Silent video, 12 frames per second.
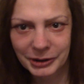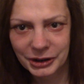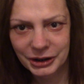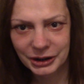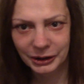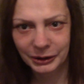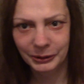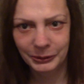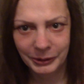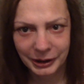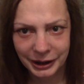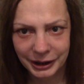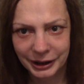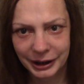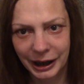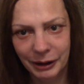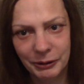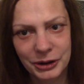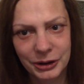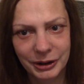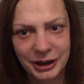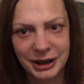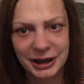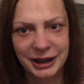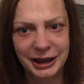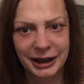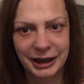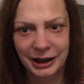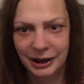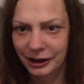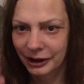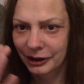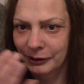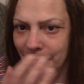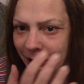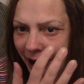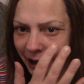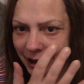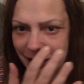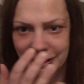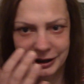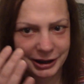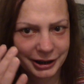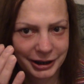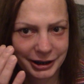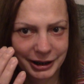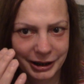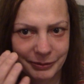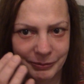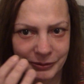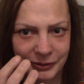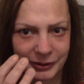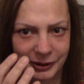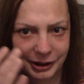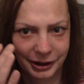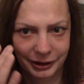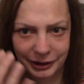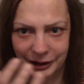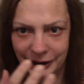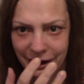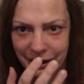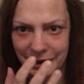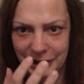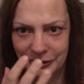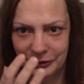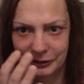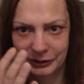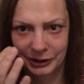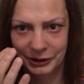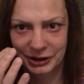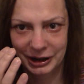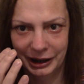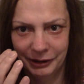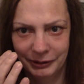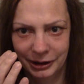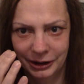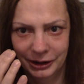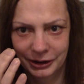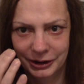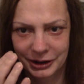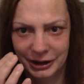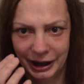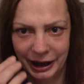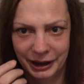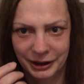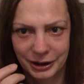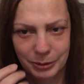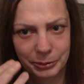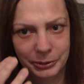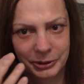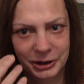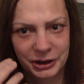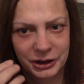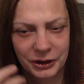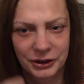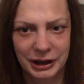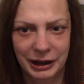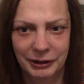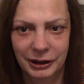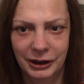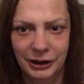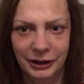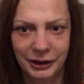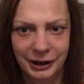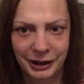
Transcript: So now, as you can see, the redness has kind of gone down a lot, and the bruising's gone down a lot.